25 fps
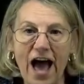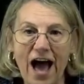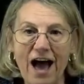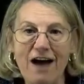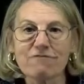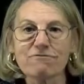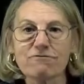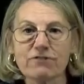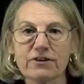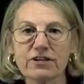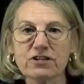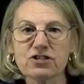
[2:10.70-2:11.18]

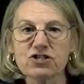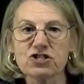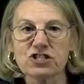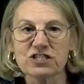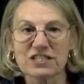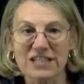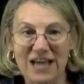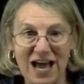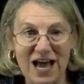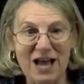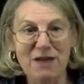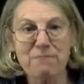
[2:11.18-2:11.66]
average
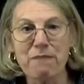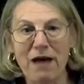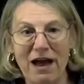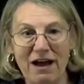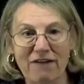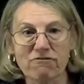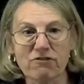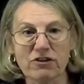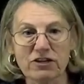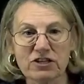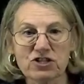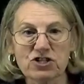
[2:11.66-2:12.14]
time
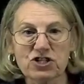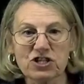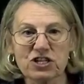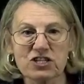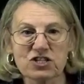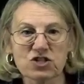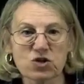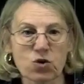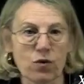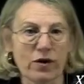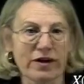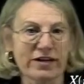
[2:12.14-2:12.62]
average
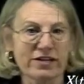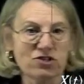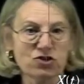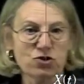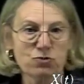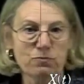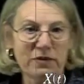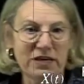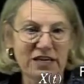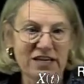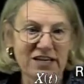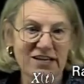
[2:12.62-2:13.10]
is going
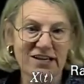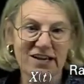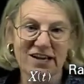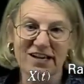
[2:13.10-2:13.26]
to be